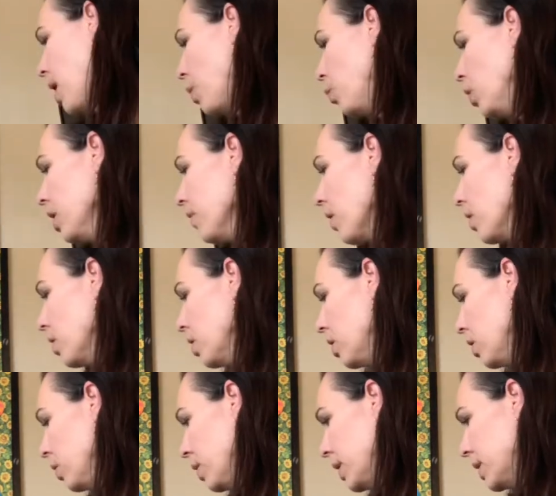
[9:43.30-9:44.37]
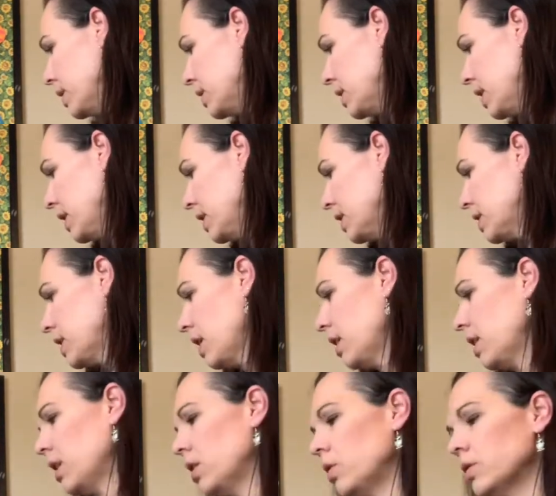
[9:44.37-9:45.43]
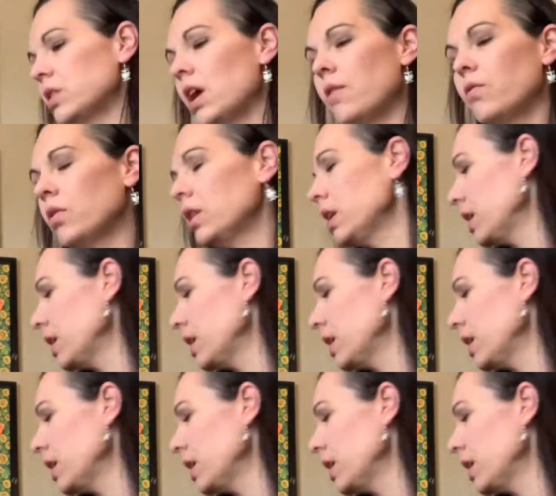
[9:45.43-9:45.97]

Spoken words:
One of our newest things that the littles have really